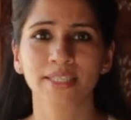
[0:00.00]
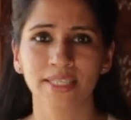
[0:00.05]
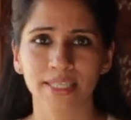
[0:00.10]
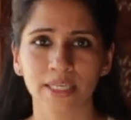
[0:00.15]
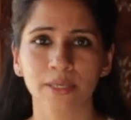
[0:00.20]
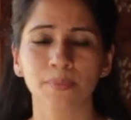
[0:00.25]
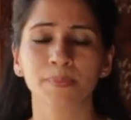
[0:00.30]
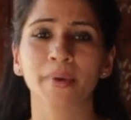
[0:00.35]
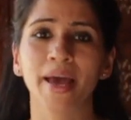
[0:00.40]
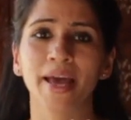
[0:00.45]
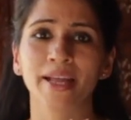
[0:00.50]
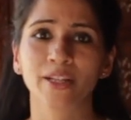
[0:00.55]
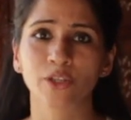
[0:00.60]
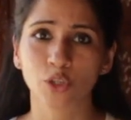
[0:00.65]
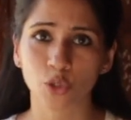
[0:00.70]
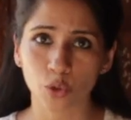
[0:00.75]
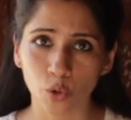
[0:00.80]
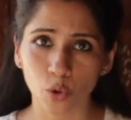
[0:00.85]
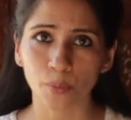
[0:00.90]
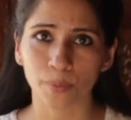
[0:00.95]
deep and
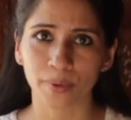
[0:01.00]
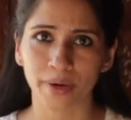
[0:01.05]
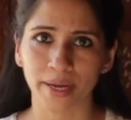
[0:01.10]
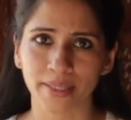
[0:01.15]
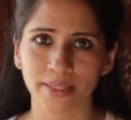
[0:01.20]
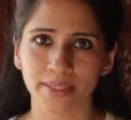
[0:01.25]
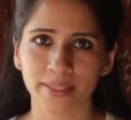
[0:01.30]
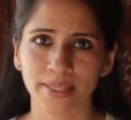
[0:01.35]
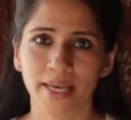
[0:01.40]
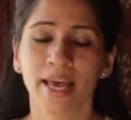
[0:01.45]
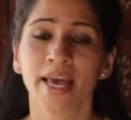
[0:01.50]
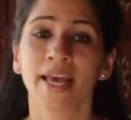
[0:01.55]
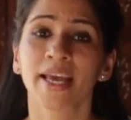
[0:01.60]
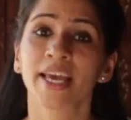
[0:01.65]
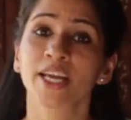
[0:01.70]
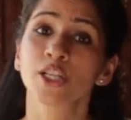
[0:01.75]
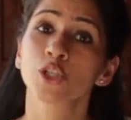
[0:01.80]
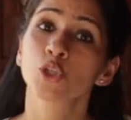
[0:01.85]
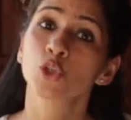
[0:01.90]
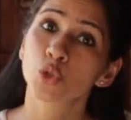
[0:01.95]
slow breaths
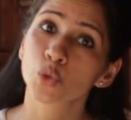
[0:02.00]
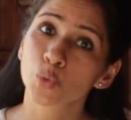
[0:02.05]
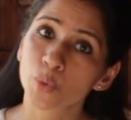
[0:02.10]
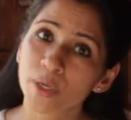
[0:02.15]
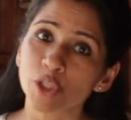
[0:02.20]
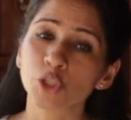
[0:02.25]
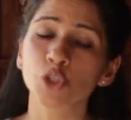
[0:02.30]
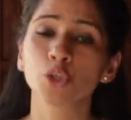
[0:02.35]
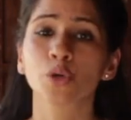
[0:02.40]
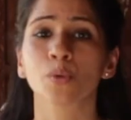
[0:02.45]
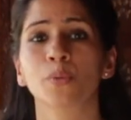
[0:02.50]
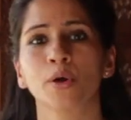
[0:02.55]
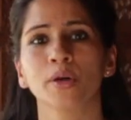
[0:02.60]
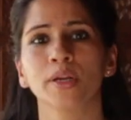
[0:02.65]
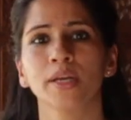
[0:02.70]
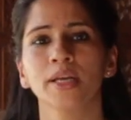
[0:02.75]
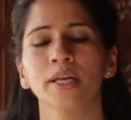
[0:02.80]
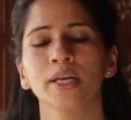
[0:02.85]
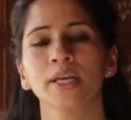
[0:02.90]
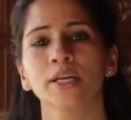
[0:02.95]
can switch your
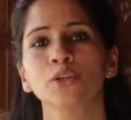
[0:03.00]
body